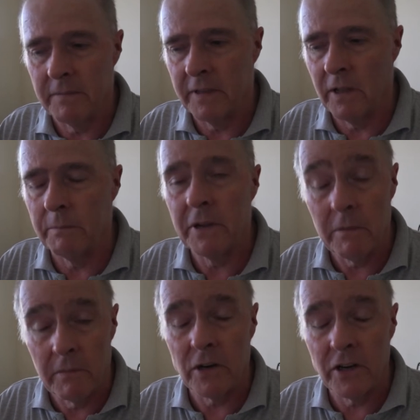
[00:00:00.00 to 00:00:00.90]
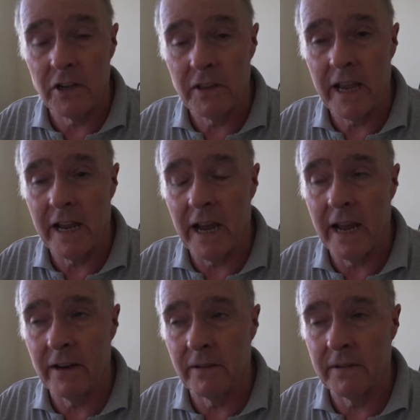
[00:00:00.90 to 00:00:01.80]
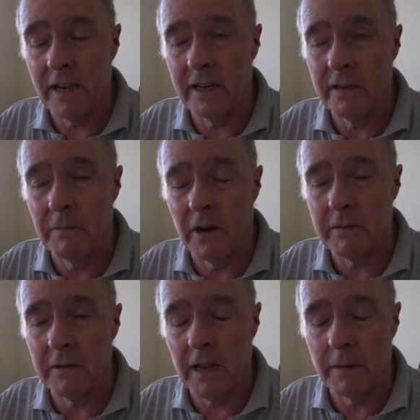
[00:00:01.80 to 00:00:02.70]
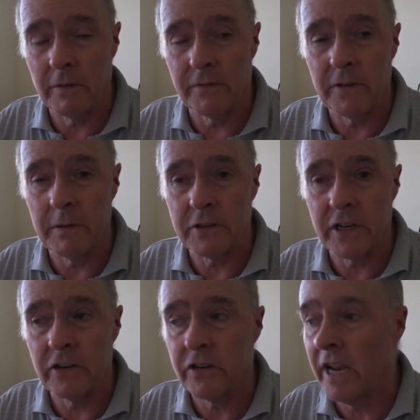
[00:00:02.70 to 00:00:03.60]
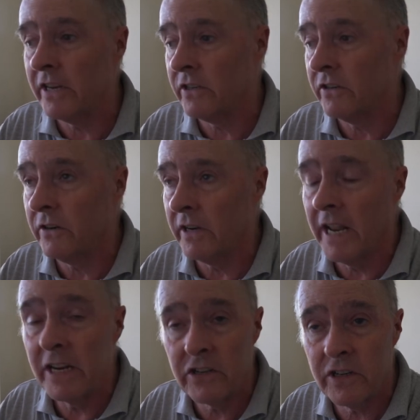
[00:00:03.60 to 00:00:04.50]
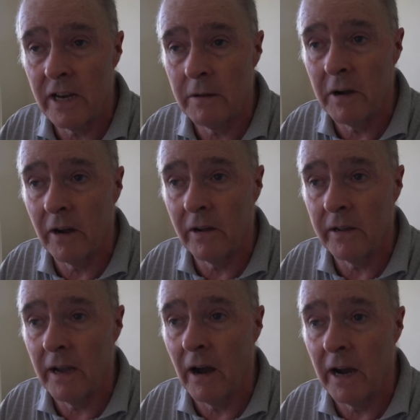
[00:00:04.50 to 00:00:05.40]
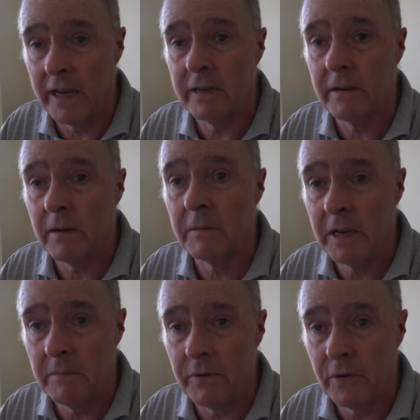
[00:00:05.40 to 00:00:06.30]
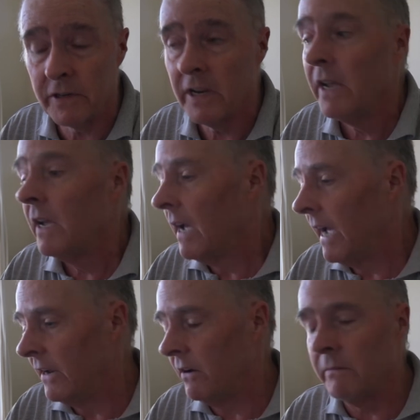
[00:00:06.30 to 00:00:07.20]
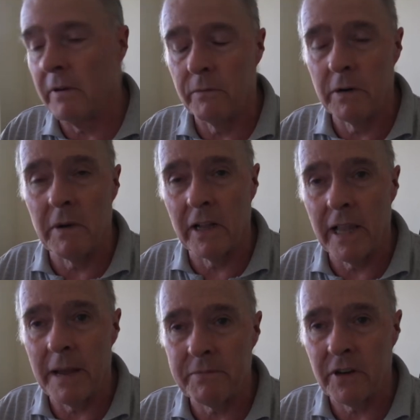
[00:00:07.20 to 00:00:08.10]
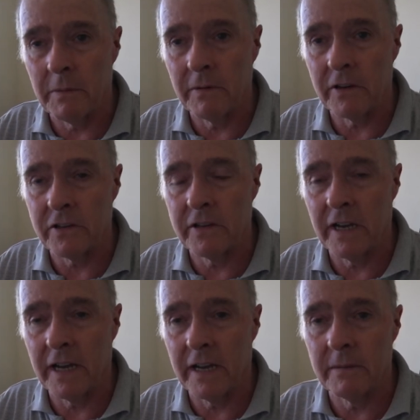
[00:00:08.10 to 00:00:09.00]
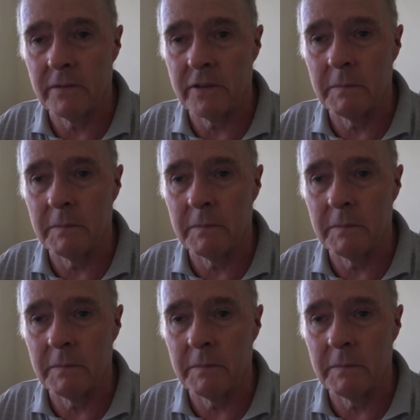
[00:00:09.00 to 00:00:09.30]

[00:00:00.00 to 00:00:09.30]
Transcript: there'll be a monitor there, and you might have a 50% chance it's got an HDMI input. And with my laptop, I've got some